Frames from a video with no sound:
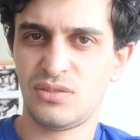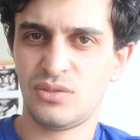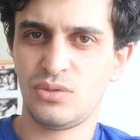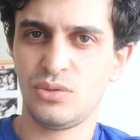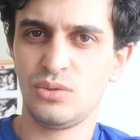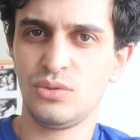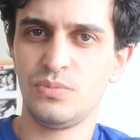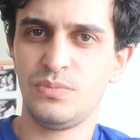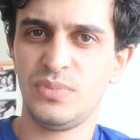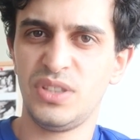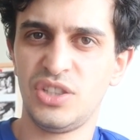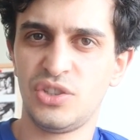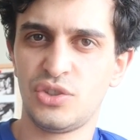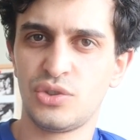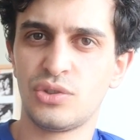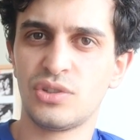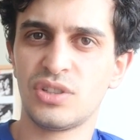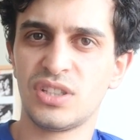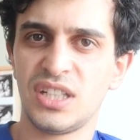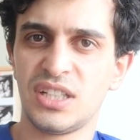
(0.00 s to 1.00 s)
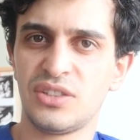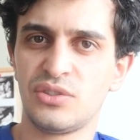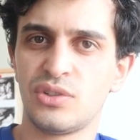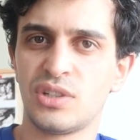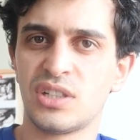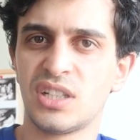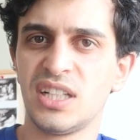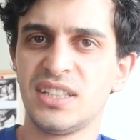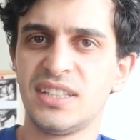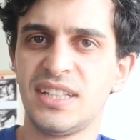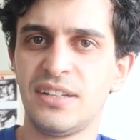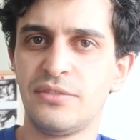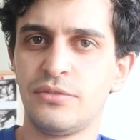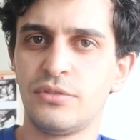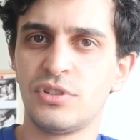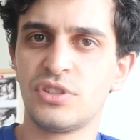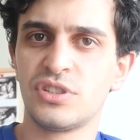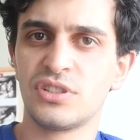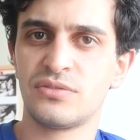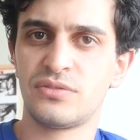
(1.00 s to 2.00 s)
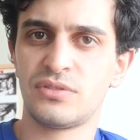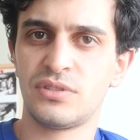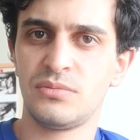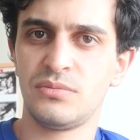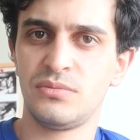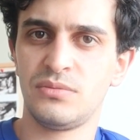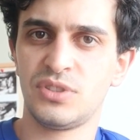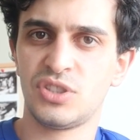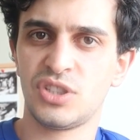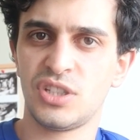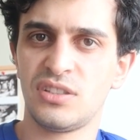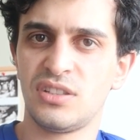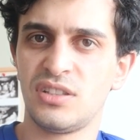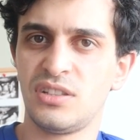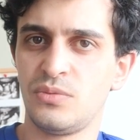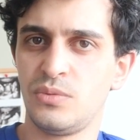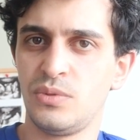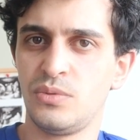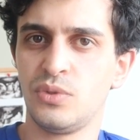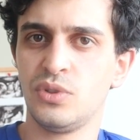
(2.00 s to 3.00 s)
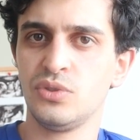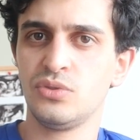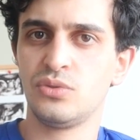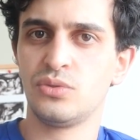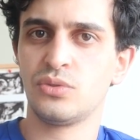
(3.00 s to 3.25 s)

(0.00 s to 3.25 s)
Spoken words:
to be sure that you are not diverging from each other. We want